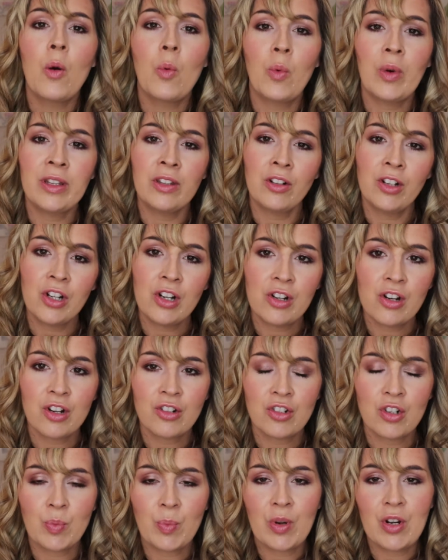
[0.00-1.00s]
whether you're an
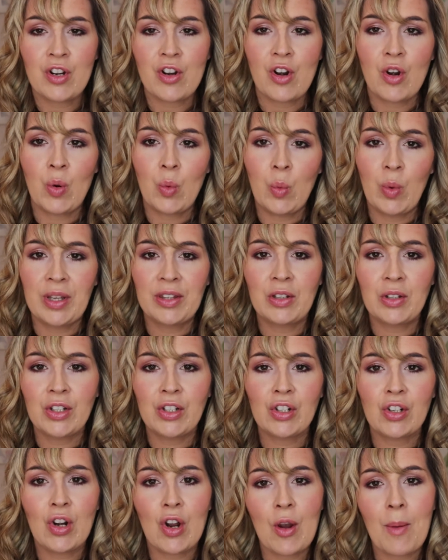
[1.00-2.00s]
entrepreneur, whether
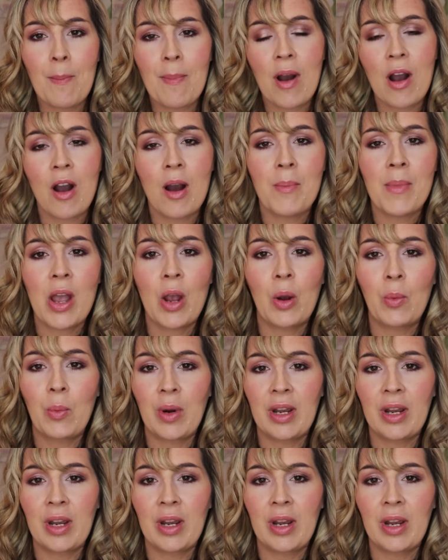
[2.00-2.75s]
you're a mom,